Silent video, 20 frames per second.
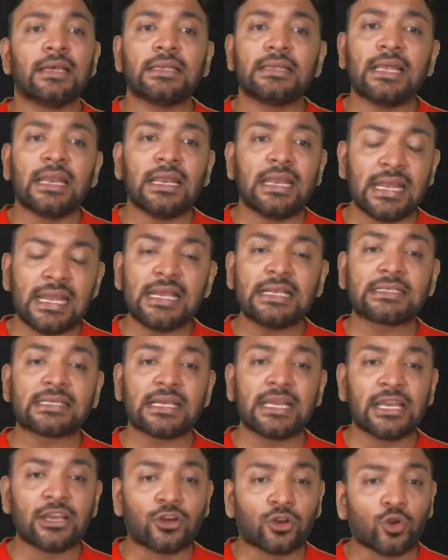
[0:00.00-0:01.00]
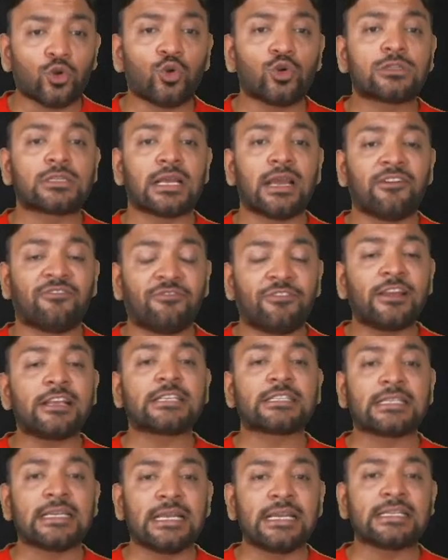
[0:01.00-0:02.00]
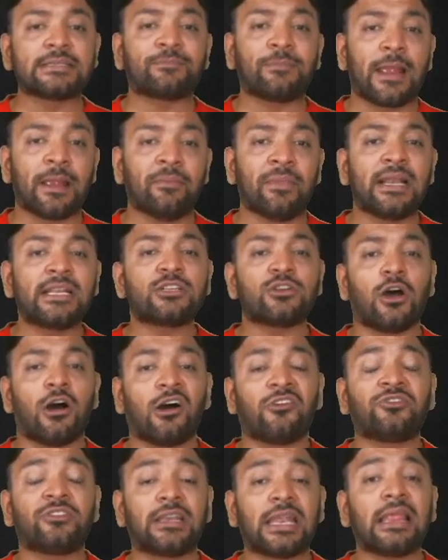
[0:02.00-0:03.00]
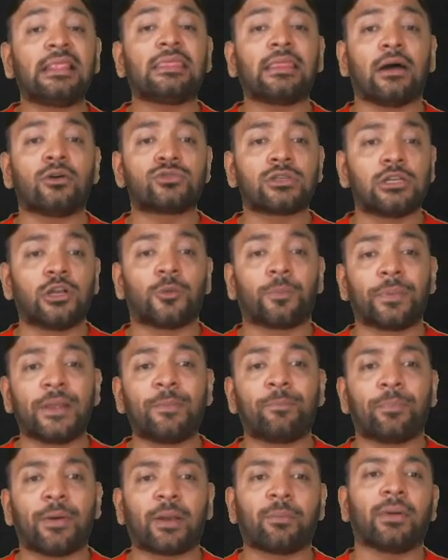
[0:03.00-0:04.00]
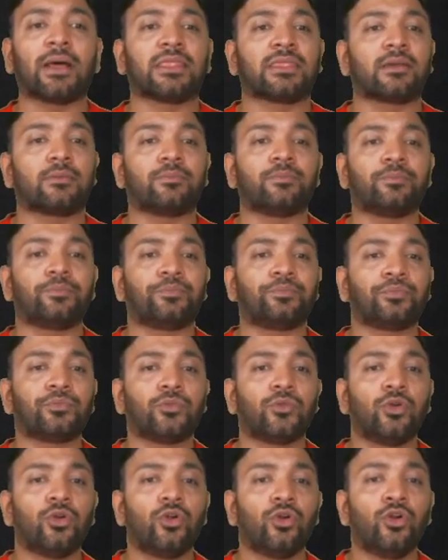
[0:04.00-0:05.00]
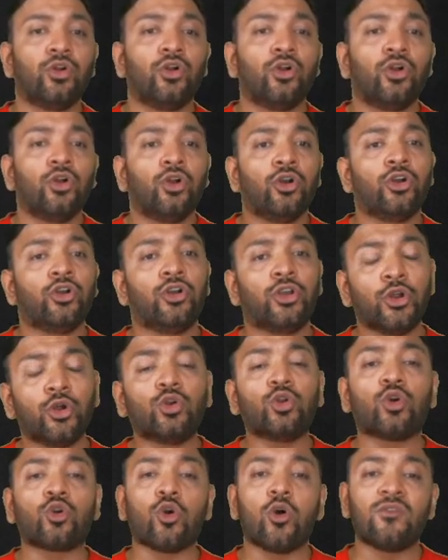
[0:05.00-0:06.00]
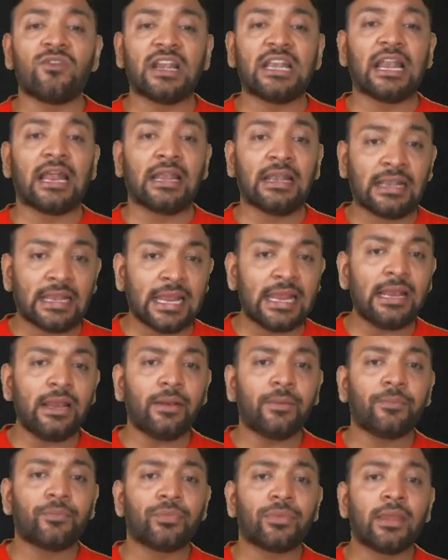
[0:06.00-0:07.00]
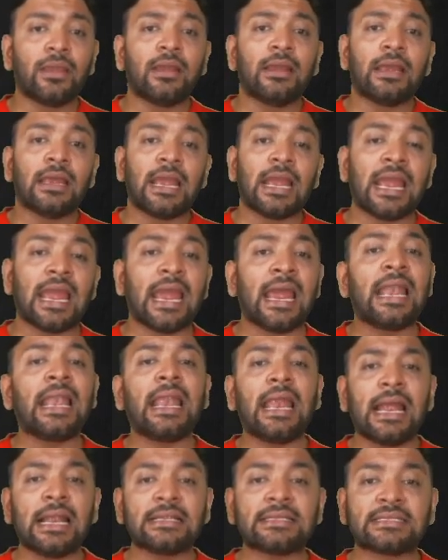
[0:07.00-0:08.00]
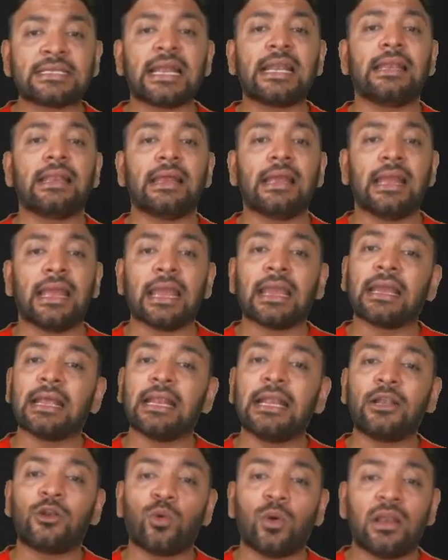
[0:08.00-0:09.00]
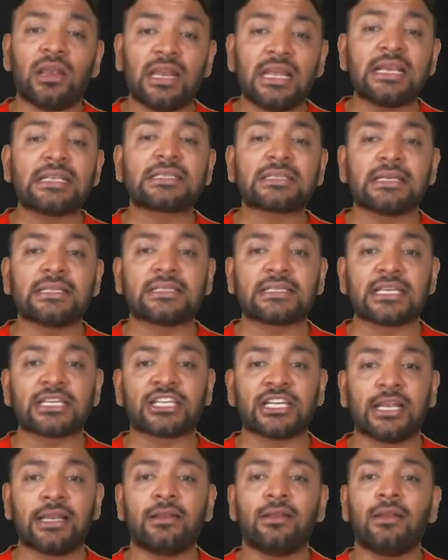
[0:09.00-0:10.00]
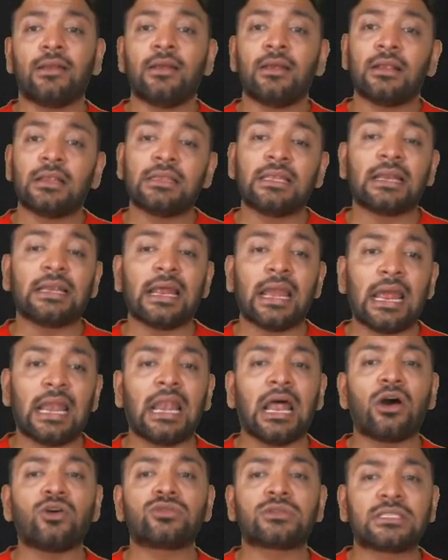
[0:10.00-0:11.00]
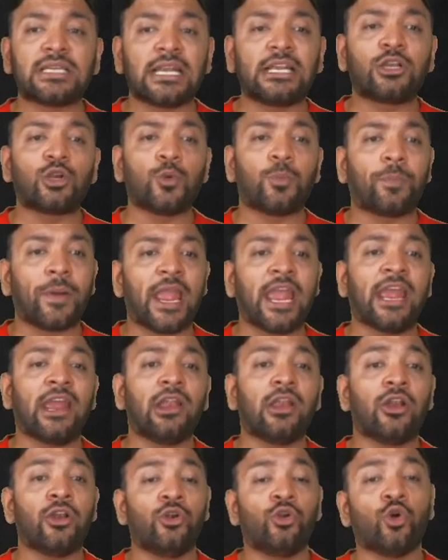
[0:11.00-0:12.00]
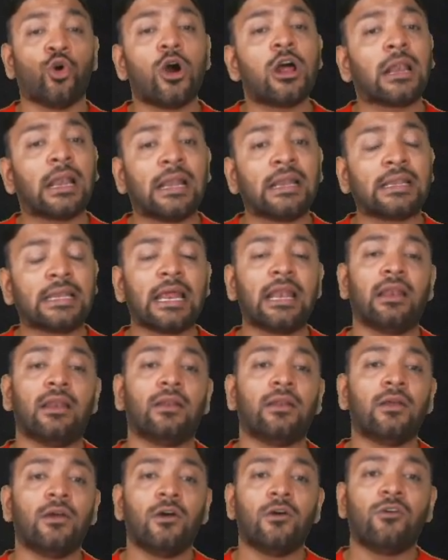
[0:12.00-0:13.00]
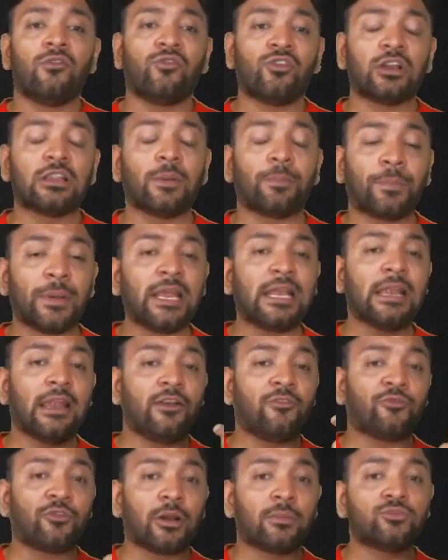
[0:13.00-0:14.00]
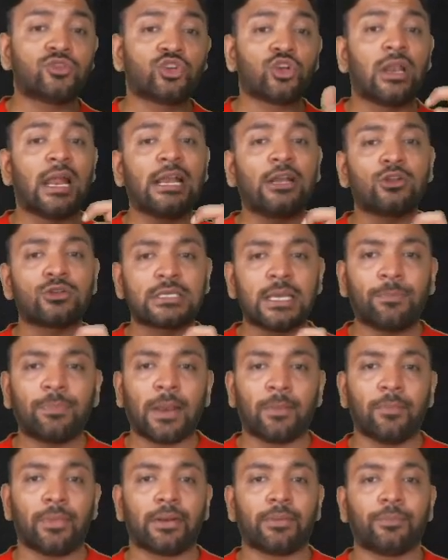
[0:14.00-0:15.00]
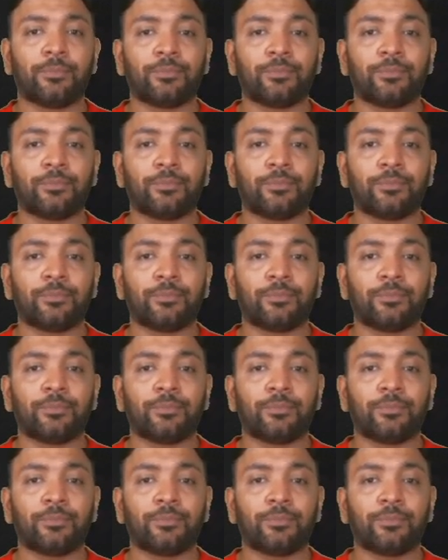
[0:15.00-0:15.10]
The lease includes a fixed lease payment of 10,000 rupees per month. Due to COVID-19, L and Z agree to a lease concession that allows Z to pay no rental for the period from July to September,